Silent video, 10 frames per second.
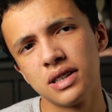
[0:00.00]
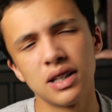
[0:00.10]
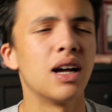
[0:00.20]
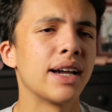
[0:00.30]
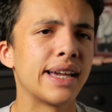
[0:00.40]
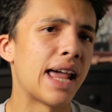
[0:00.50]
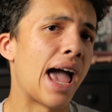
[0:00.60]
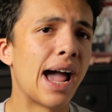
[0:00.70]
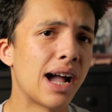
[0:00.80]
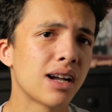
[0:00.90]
I can
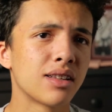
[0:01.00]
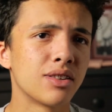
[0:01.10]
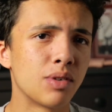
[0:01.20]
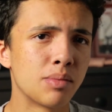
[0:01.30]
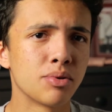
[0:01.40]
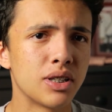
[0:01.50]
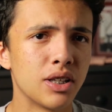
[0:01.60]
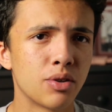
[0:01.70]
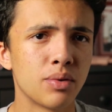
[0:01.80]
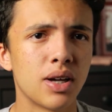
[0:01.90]
hack the Rebel
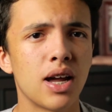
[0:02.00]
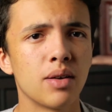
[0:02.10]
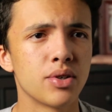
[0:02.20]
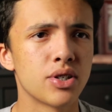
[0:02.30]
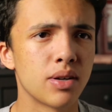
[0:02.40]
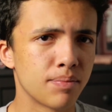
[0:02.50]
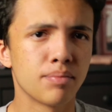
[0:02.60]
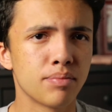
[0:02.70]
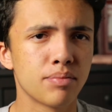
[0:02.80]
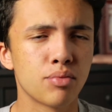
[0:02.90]
T3i, which I'm
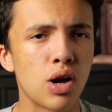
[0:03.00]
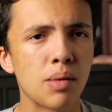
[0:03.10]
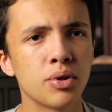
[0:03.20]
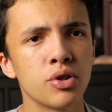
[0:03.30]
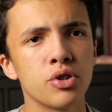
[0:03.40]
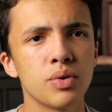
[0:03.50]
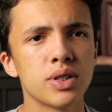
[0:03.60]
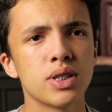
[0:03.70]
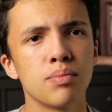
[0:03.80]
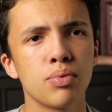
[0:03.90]
probably going to do at
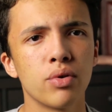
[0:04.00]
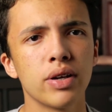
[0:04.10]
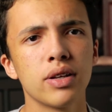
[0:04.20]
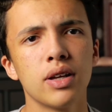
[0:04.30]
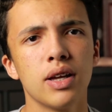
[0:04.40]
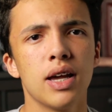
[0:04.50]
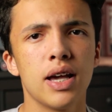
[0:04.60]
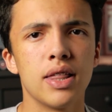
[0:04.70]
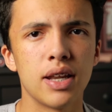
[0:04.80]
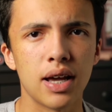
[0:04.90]
some point,
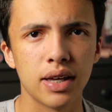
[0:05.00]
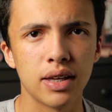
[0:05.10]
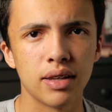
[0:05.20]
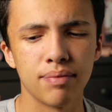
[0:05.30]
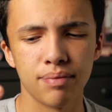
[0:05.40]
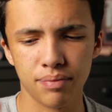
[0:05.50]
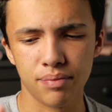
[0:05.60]
and then I can,